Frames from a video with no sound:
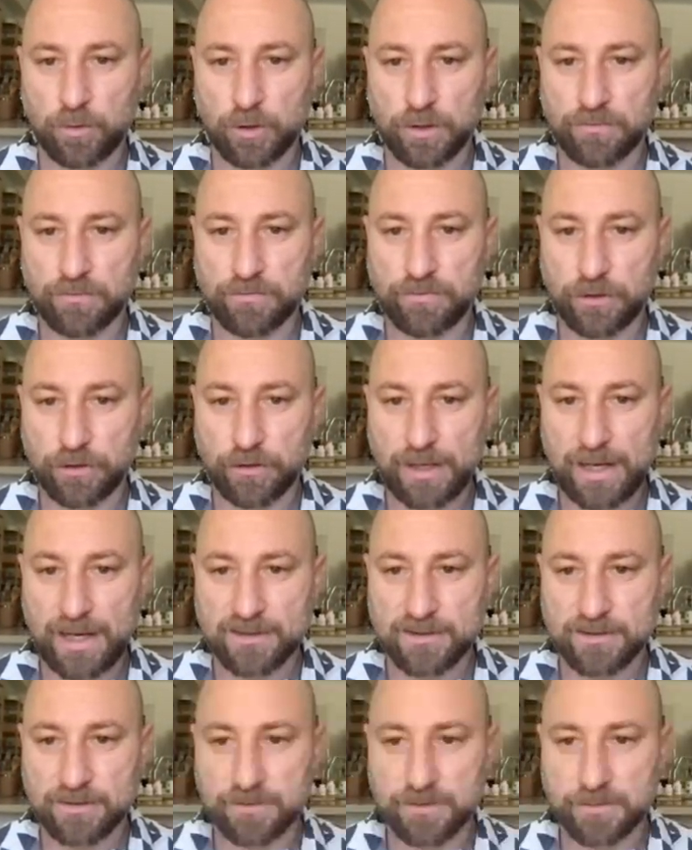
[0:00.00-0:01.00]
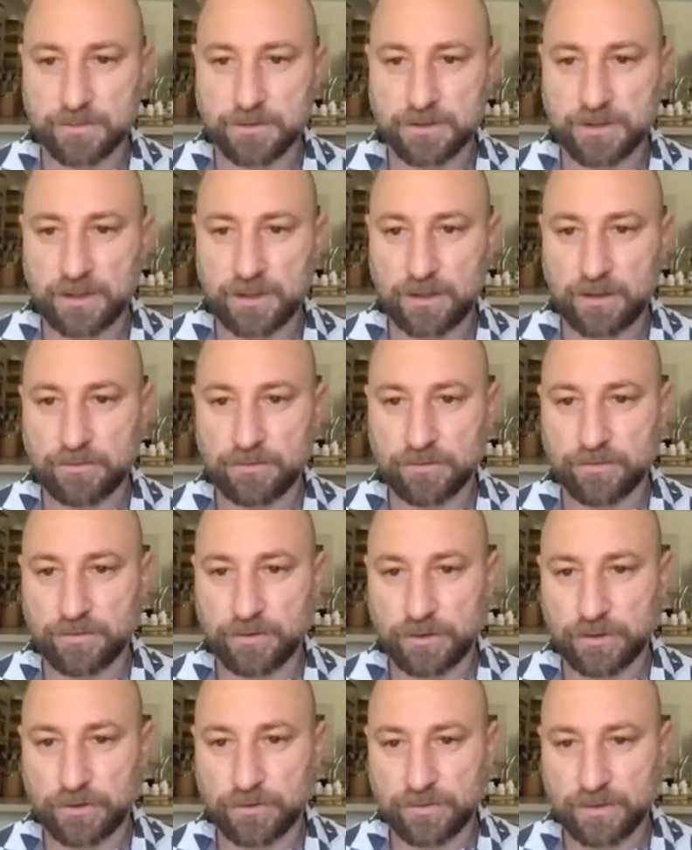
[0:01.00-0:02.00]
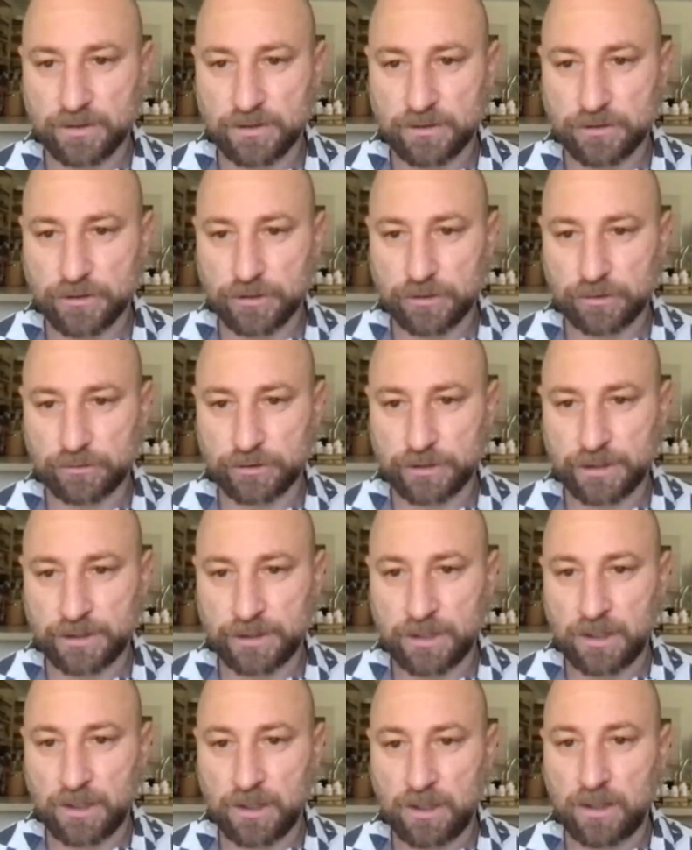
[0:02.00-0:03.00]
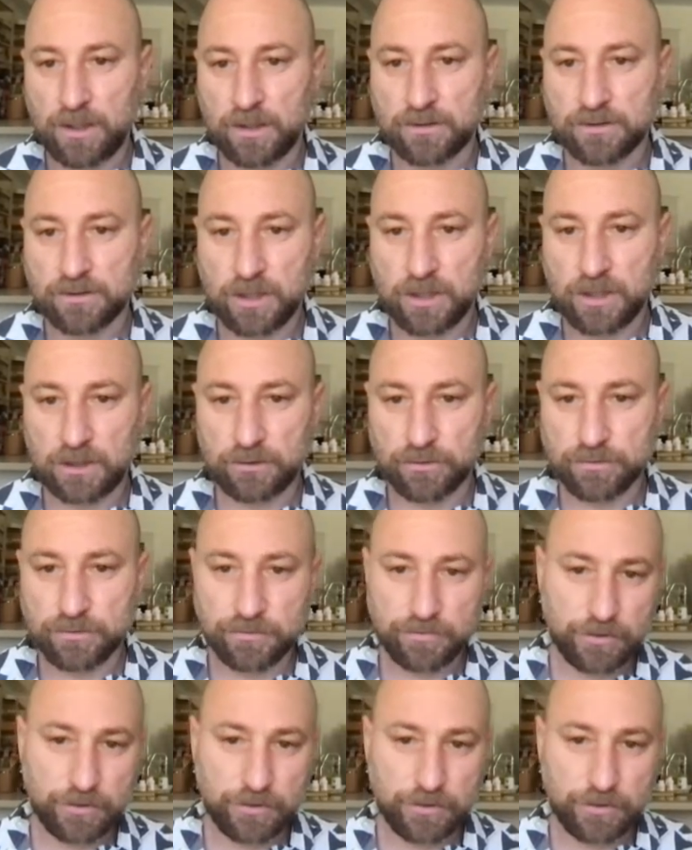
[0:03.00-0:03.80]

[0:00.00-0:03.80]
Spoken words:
Toddlers look more at photographs of themselves than photos of other children.